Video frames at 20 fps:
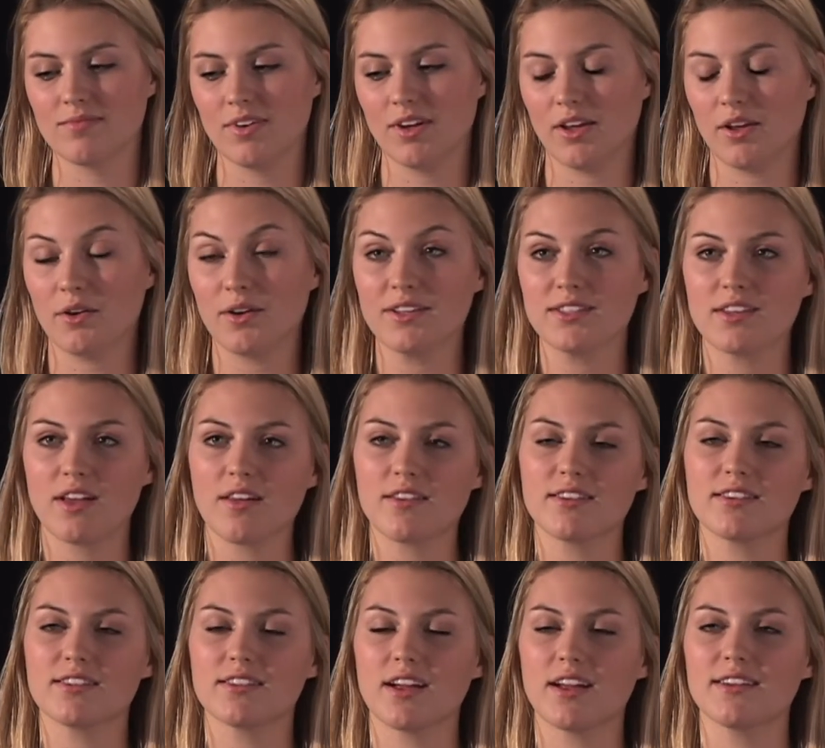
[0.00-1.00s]
You know, I saw
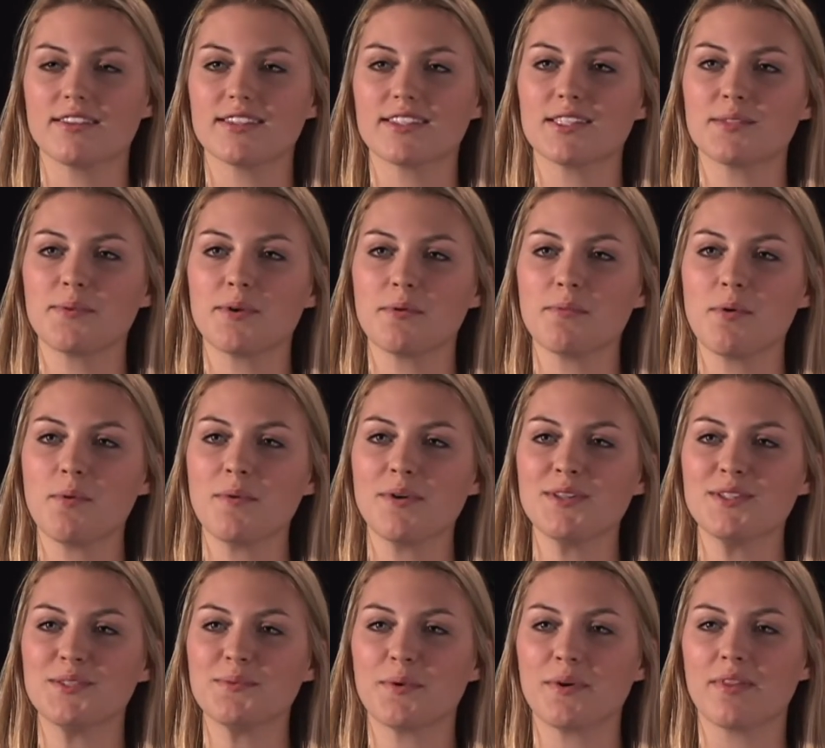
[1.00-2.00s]
this science experiment
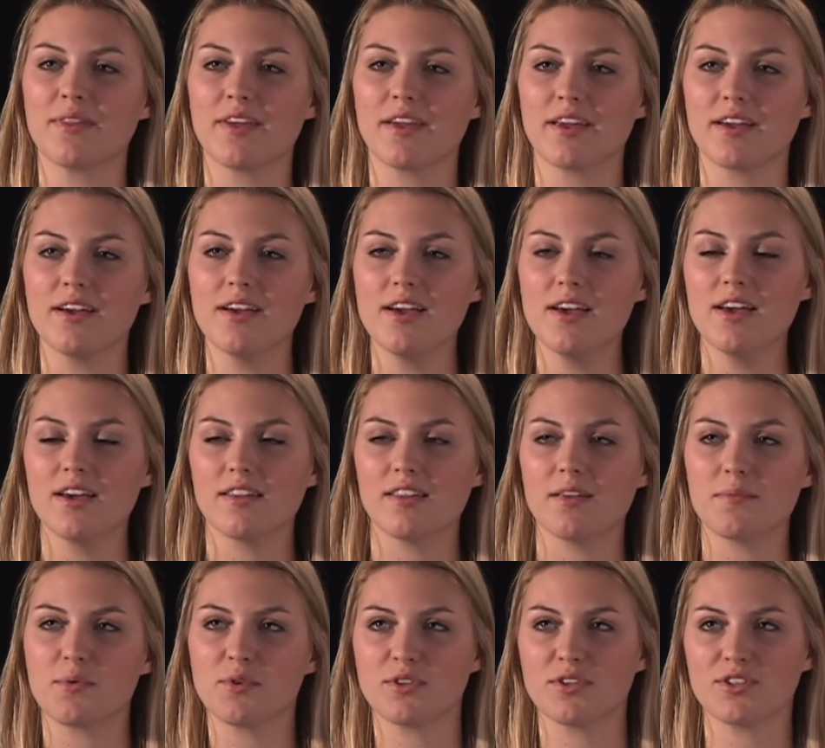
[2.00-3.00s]
once where they
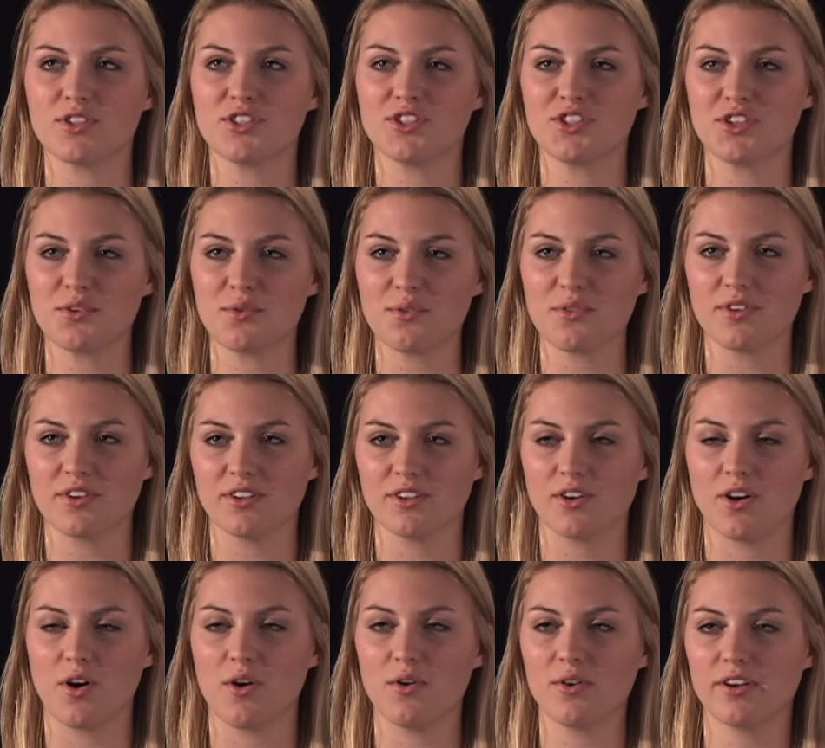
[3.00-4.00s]
put this tooth in
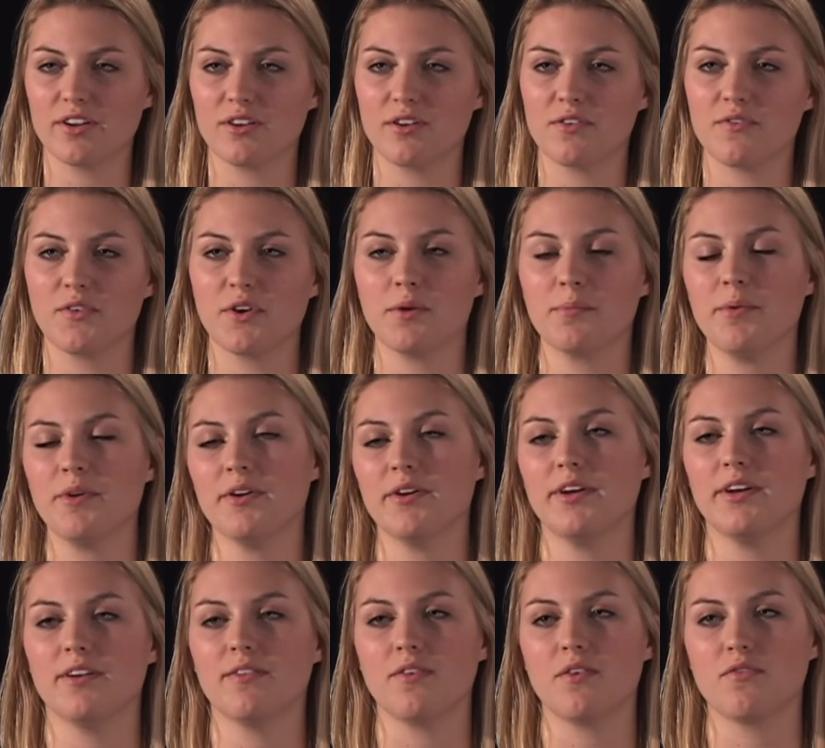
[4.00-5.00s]
Coke, and over a
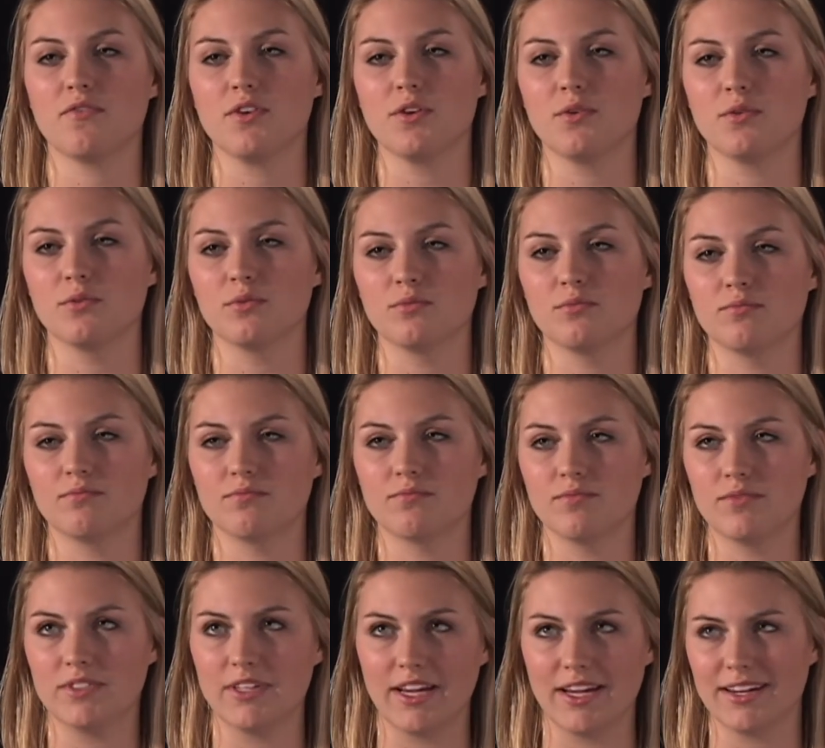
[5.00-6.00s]
period of a few
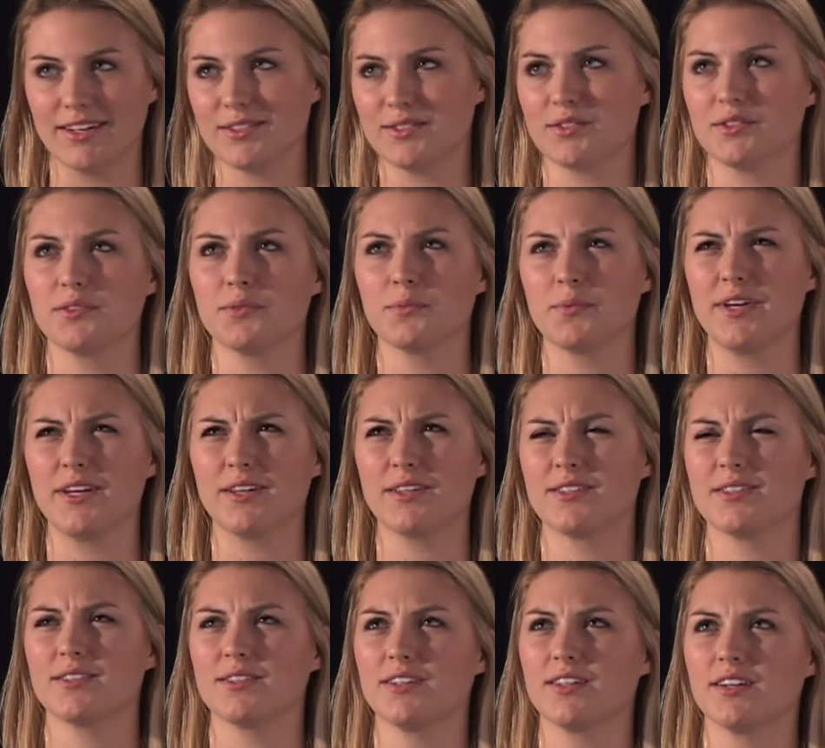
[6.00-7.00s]
days or
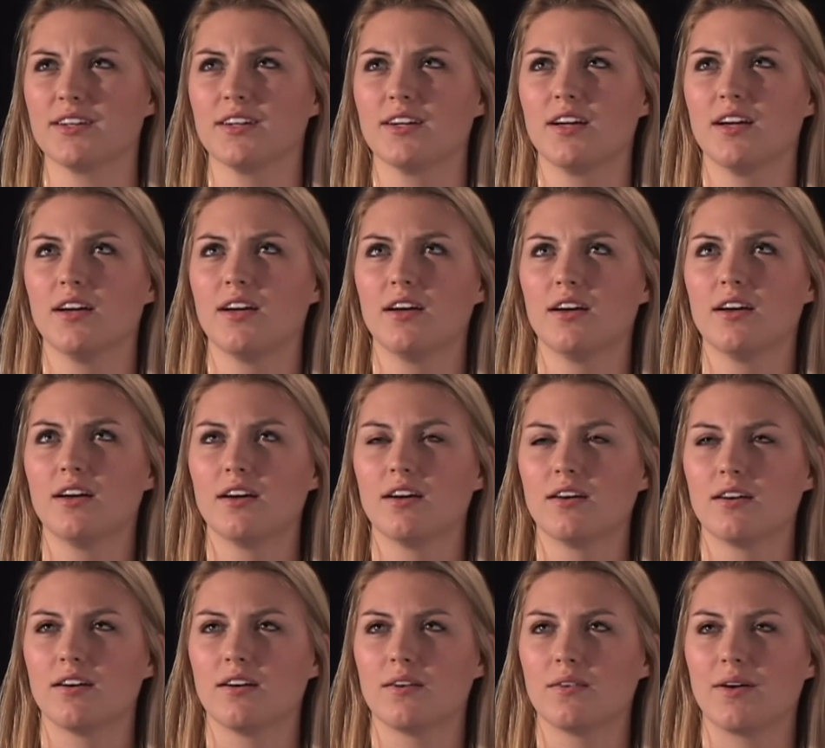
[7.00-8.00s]
weeks or,
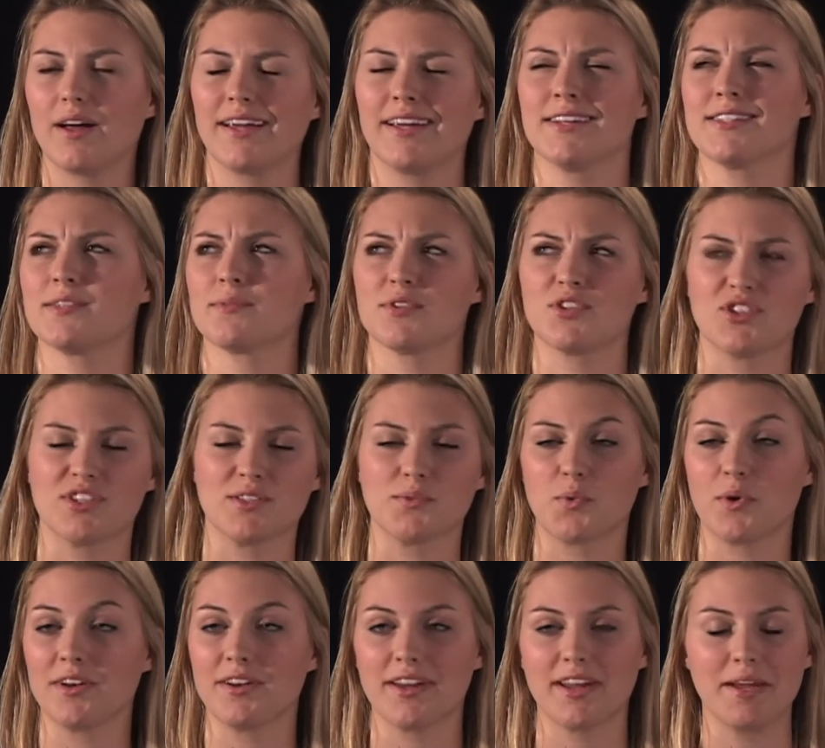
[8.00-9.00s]
well, I guess it was
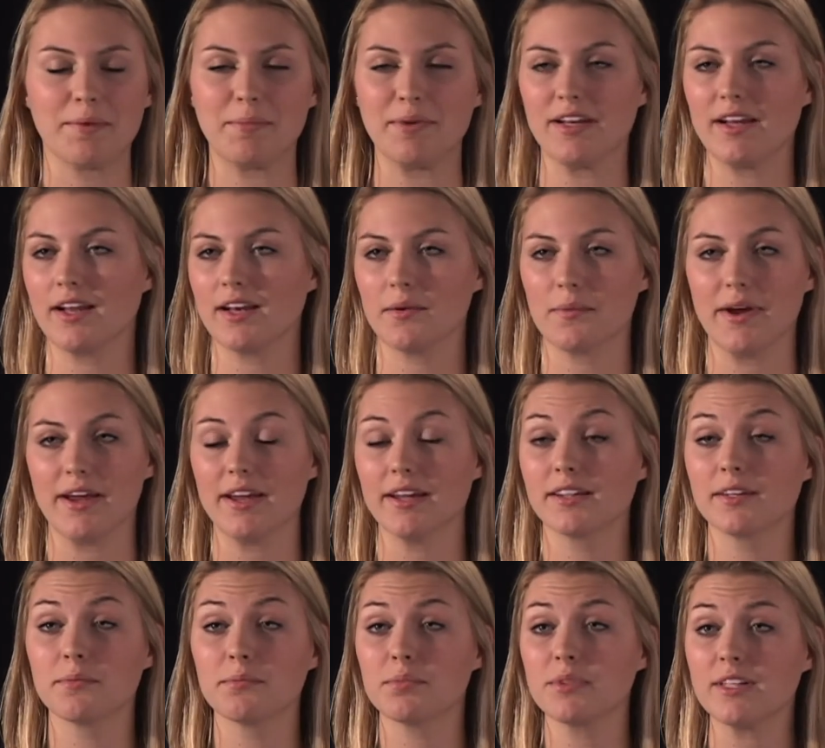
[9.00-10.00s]
just one day, but anyway,
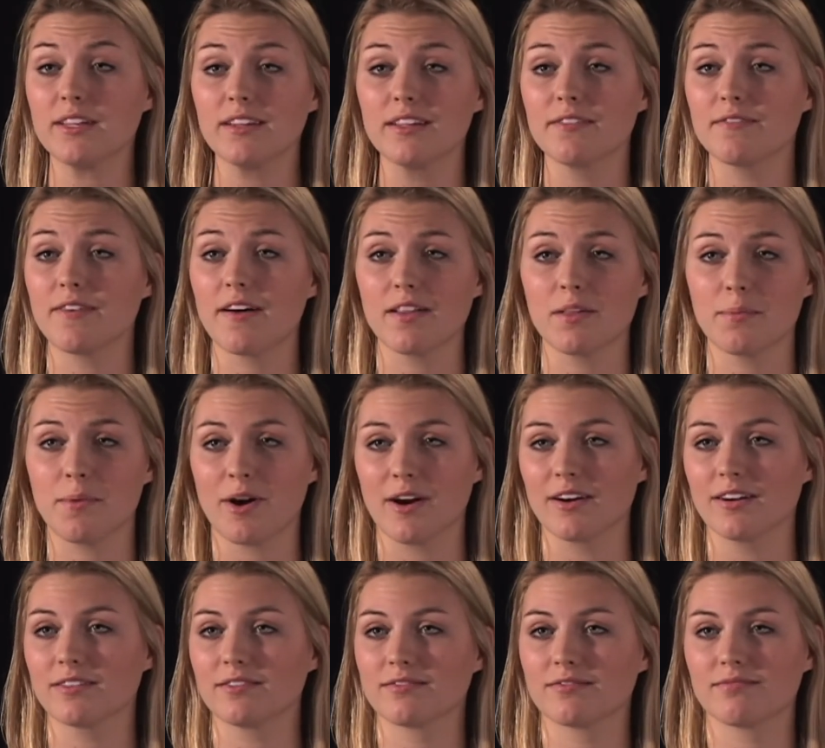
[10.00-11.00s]
it completely fell
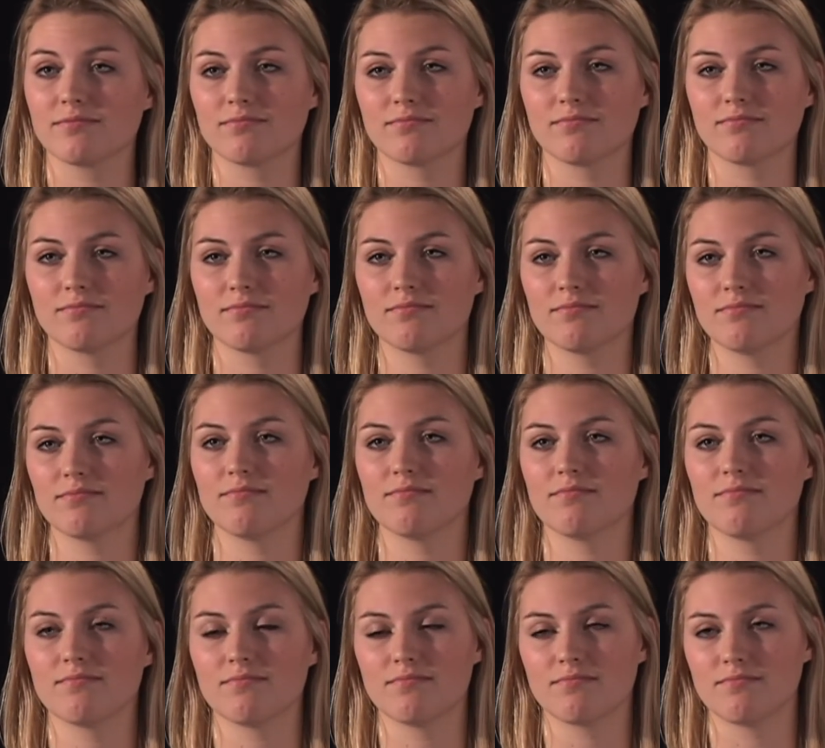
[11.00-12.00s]
apart.
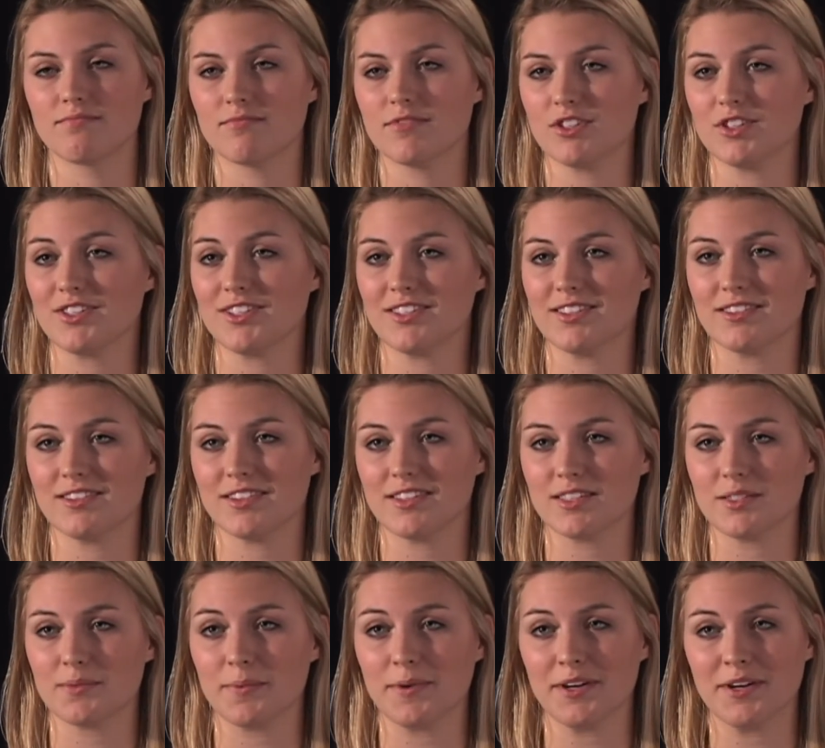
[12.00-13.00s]
Just
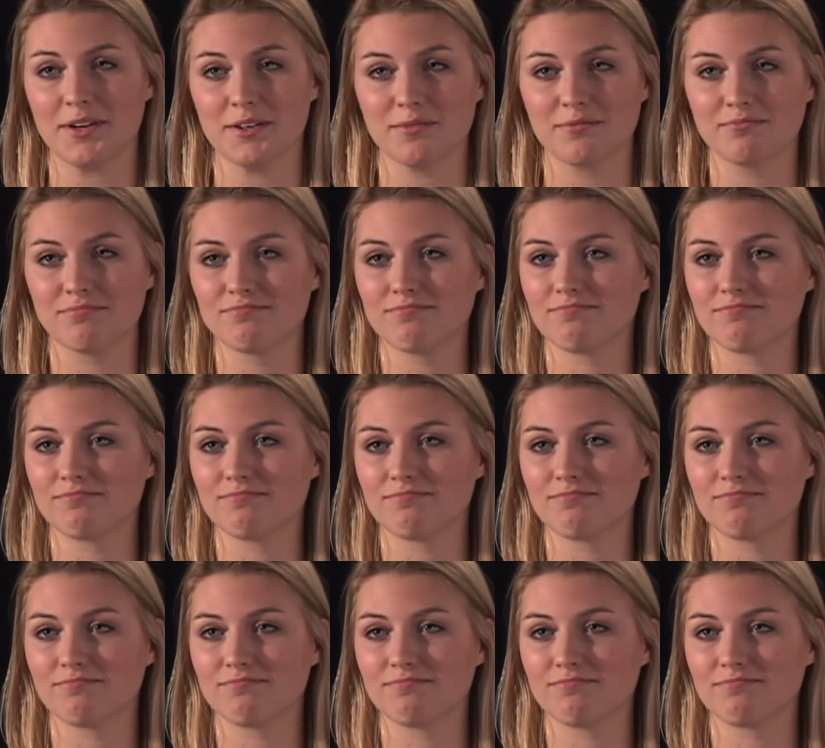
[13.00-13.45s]
disappeared.